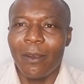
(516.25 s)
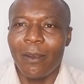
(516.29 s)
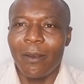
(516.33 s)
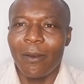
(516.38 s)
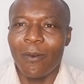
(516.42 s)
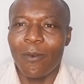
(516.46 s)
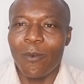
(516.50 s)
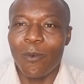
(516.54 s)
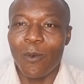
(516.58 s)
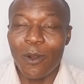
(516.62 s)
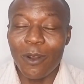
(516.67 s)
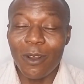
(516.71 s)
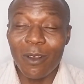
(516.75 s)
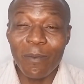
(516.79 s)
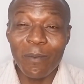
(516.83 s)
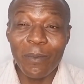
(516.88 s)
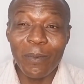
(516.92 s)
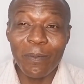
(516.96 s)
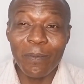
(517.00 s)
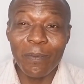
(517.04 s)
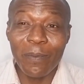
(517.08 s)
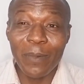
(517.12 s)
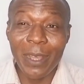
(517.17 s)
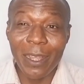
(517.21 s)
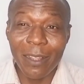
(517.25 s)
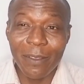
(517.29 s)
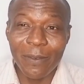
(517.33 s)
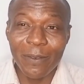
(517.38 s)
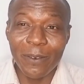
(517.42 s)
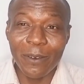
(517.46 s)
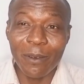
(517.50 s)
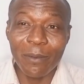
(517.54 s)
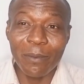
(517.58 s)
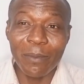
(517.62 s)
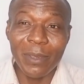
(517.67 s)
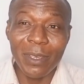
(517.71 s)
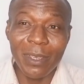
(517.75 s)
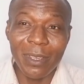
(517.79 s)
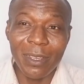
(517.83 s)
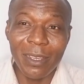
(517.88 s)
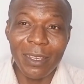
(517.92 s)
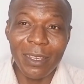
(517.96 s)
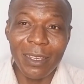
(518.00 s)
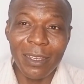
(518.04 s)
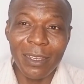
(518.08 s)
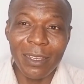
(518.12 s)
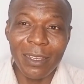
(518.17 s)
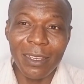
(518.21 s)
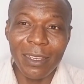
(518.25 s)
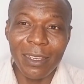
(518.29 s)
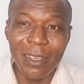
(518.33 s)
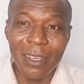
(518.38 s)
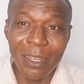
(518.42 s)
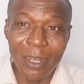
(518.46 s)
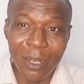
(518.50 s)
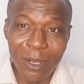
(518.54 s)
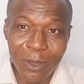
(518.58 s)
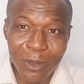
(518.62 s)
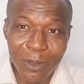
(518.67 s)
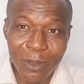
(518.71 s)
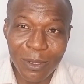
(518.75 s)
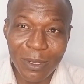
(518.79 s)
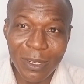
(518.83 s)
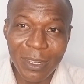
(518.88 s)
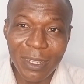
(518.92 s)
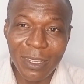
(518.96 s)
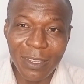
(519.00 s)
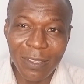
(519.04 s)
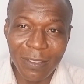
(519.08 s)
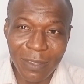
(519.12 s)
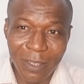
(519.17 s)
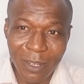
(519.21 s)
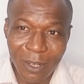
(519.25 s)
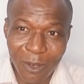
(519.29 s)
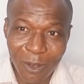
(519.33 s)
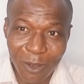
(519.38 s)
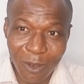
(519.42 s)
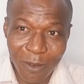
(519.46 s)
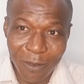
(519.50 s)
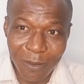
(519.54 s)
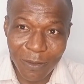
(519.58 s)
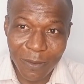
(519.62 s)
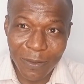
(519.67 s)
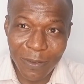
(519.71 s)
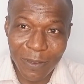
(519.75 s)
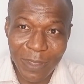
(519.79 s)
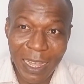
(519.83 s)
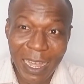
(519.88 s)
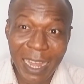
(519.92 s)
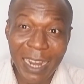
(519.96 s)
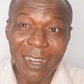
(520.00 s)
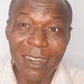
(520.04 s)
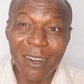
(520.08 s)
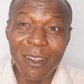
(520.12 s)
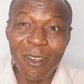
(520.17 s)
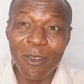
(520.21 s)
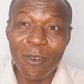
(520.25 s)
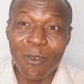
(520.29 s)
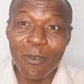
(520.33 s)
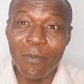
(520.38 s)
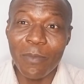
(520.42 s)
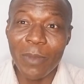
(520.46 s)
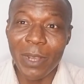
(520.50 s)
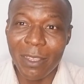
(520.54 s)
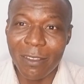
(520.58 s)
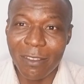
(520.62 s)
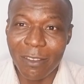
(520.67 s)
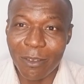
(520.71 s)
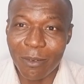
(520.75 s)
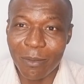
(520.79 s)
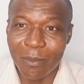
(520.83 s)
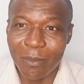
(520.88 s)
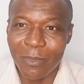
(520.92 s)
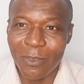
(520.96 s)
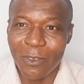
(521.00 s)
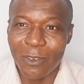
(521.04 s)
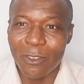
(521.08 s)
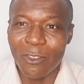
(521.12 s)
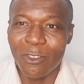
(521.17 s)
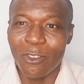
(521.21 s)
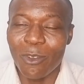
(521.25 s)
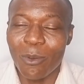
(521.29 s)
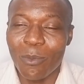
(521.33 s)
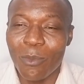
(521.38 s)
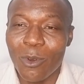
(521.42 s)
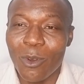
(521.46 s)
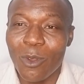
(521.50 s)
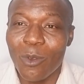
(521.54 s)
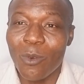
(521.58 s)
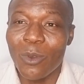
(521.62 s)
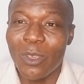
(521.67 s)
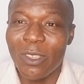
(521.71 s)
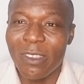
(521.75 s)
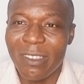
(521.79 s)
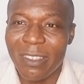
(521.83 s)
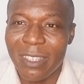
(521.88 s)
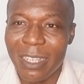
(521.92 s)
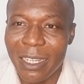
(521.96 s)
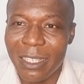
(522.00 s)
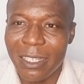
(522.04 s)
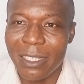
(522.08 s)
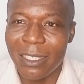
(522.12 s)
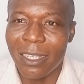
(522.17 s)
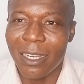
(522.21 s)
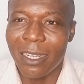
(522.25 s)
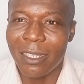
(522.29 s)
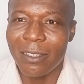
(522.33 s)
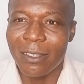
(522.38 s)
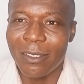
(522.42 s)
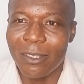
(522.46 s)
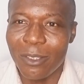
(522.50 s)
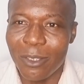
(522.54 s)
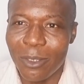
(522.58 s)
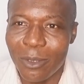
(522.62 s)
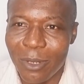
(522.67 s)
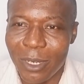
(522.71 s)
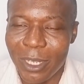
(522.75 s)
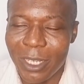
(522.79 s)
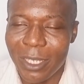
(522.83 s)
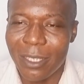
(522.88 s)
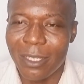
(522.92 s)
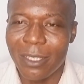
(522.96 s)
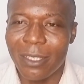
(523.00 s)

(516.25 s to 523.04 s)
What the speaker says: One platform alone is enough and cumbersome for someone who is starting out newly.